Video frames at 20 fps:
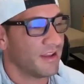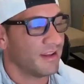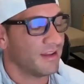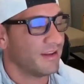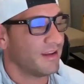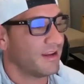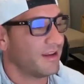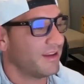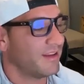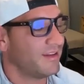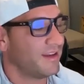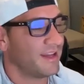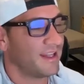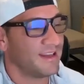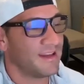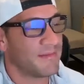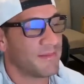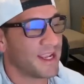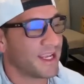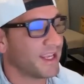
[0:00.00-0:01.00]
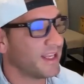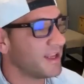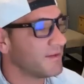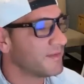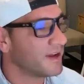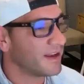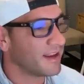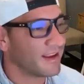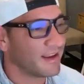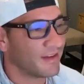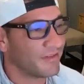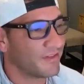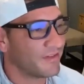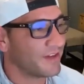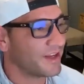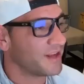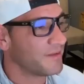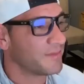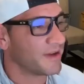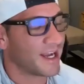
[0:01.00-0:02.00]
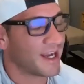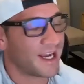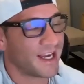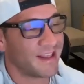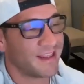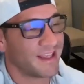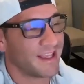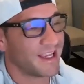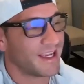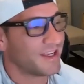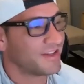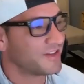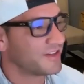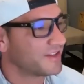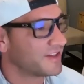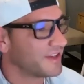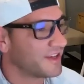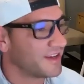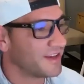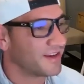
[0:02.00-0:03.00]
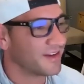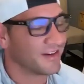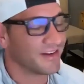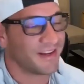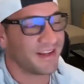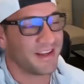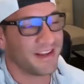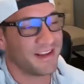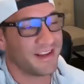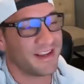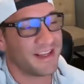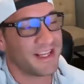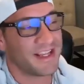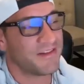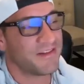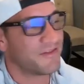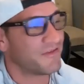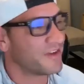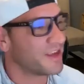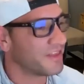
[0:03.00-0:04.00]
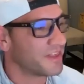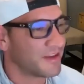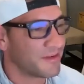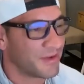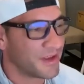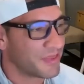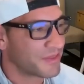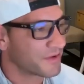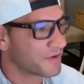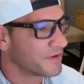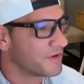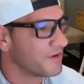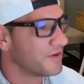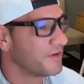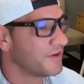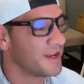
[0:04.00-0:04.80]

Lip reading: didn't make any money off of any behind the agency or any event that we threw,